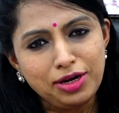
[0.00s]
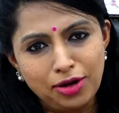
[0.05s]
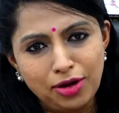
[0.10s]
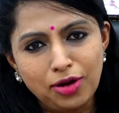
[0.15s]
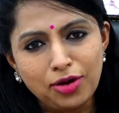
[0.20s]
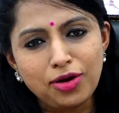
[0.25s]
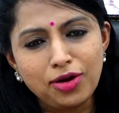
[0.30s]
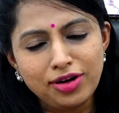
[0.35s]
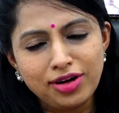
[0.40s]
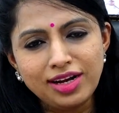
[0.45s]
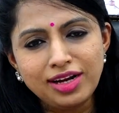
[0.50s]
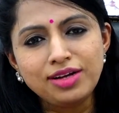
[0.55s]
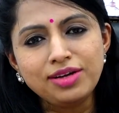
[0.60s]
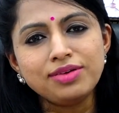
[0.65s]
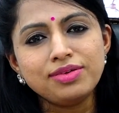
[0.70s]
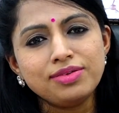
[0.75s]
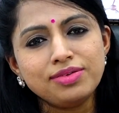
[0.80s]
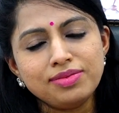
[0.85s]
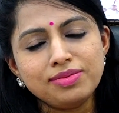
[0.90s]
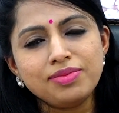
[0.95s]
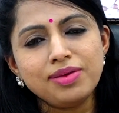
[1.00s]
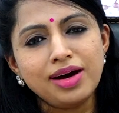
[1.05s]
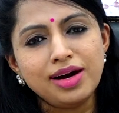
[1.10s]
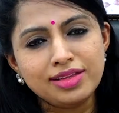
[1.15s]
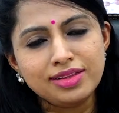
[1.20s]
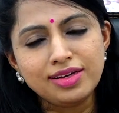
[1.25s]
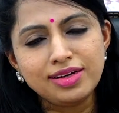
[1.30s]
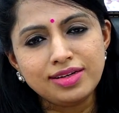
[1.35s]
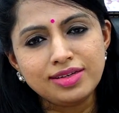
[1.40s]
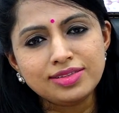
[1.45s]
according to
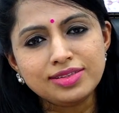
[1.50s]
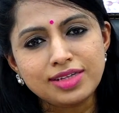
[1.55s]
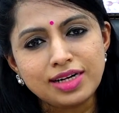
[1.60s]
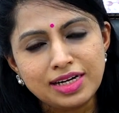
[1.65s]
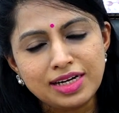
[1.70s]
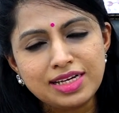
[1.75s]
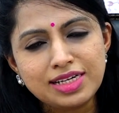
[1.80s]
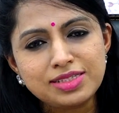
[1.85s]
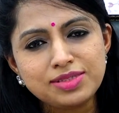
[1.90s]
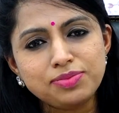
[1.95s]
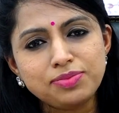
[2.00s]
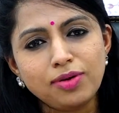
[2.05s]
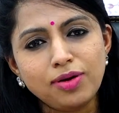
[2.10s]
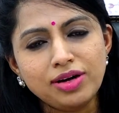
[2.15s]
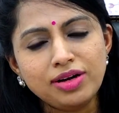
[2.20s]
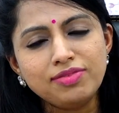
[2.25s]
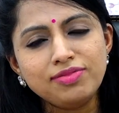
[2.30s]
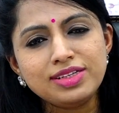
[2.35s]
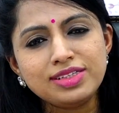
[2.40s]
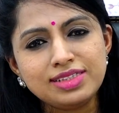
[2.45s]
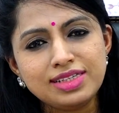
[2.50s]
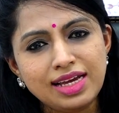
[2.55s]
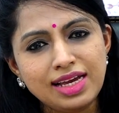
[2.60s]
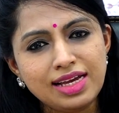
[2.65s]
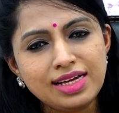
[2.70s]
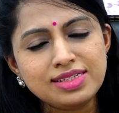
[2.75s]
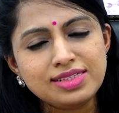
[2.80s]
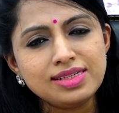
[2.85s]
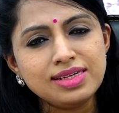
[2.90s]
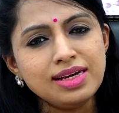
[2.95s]
other studies, what we
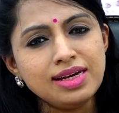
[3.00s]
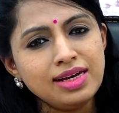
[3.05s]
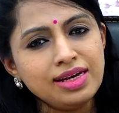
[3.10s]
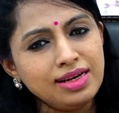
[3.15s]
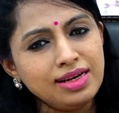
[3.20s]
say is,